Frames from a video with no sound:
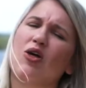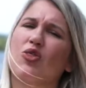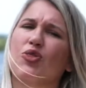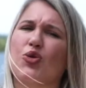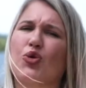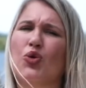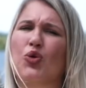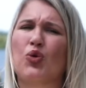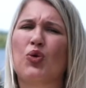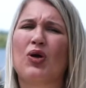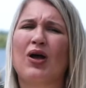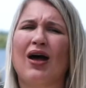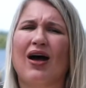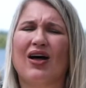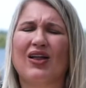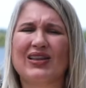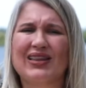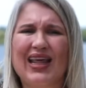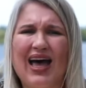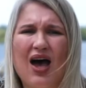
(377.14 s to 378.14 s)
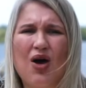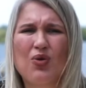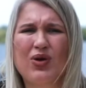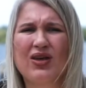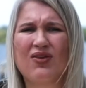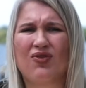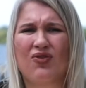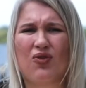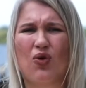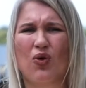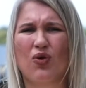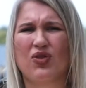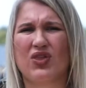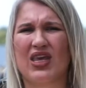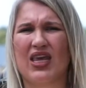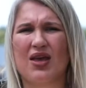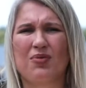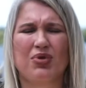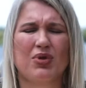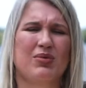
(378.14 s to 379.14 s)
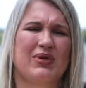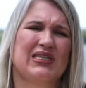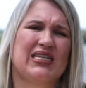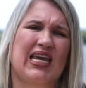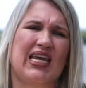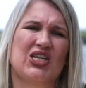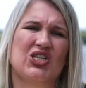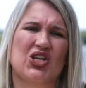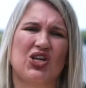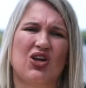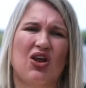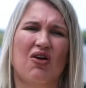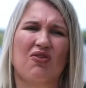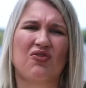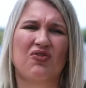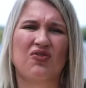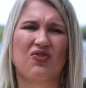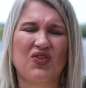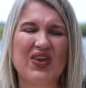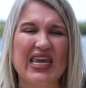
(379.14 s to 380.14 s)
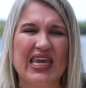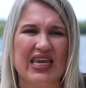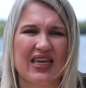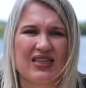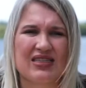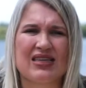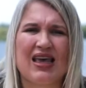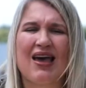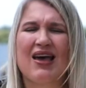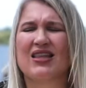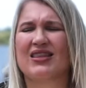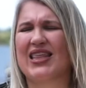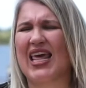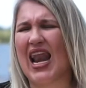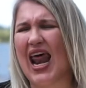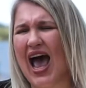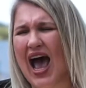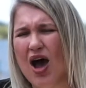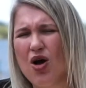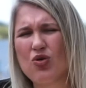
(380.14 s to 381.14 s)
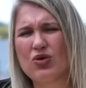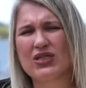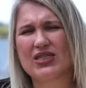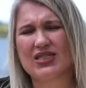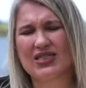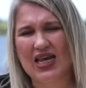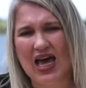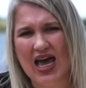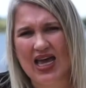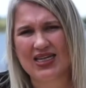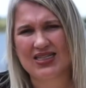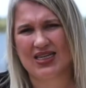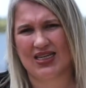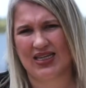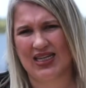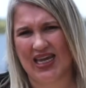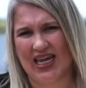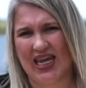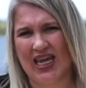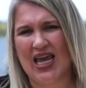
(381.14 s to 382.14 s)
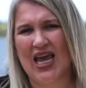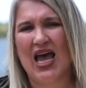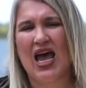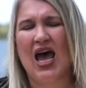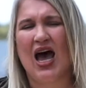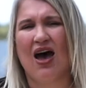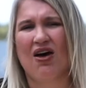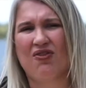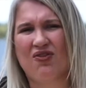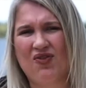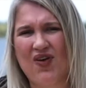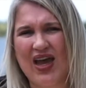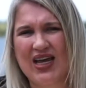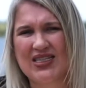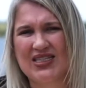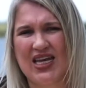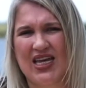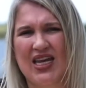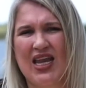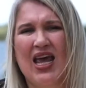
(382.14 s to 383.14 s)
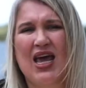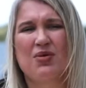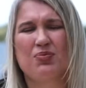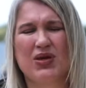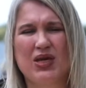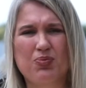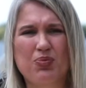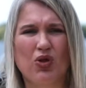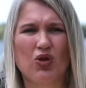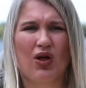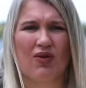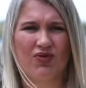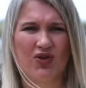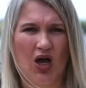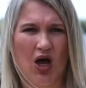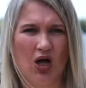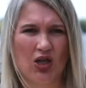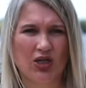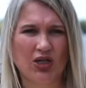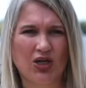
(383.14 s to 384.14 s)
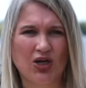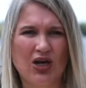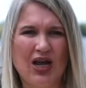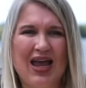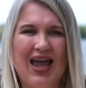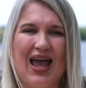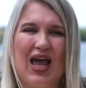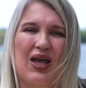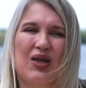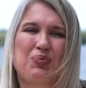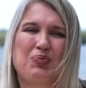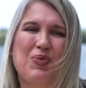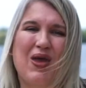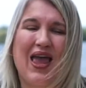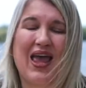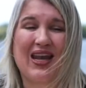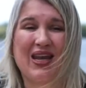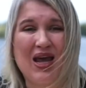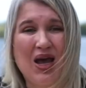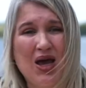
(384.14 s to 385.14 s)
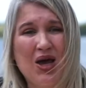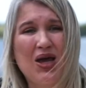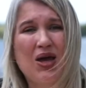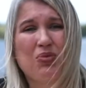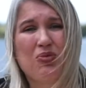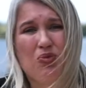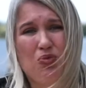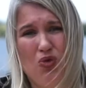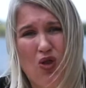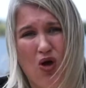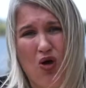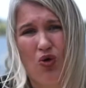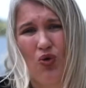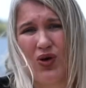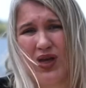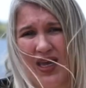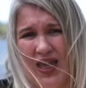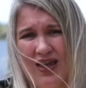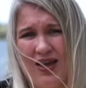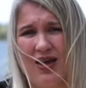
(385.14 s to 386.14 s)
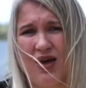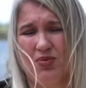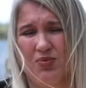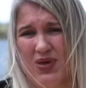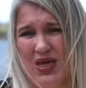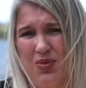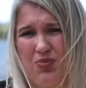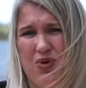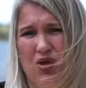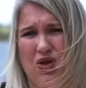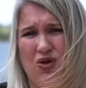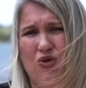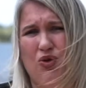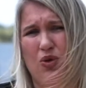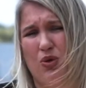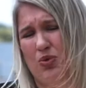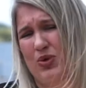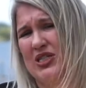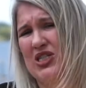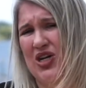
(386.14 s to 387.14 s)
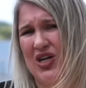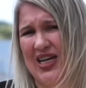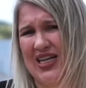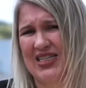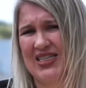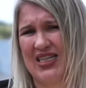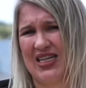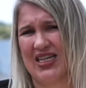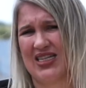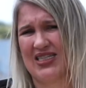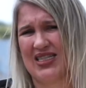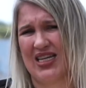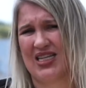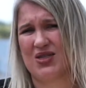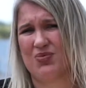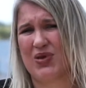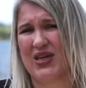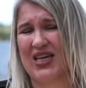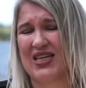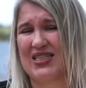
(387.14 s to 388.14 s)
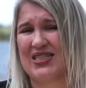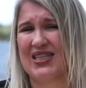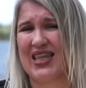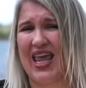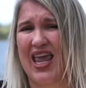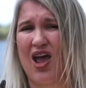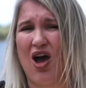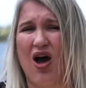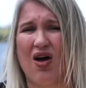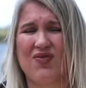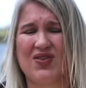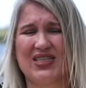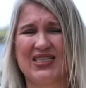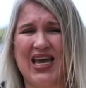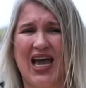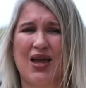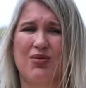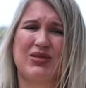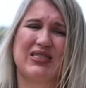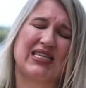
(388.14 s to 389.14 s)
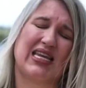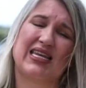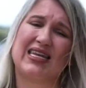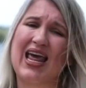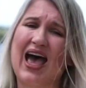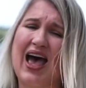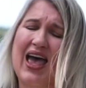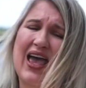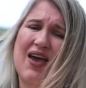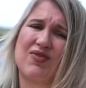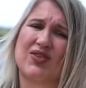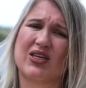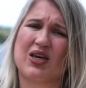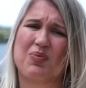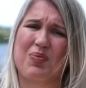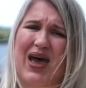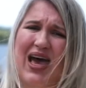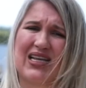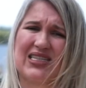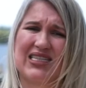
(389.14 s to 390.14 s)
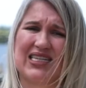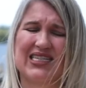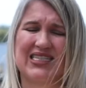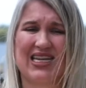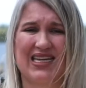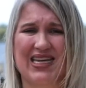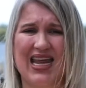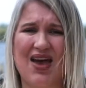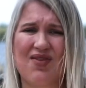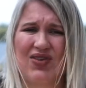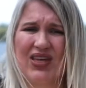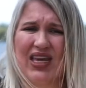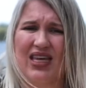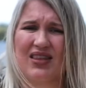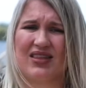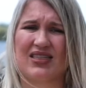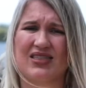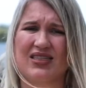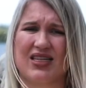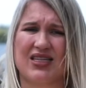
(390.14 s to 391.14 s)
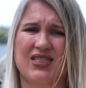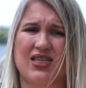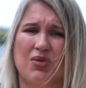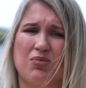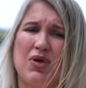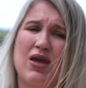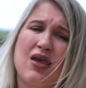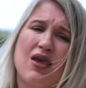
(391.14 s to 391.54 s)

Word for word: through allowing for the implementation of fees that outsizedly affected people of color and low income people who are returning citizens because they oftentimes did not have the capacity to navigate the system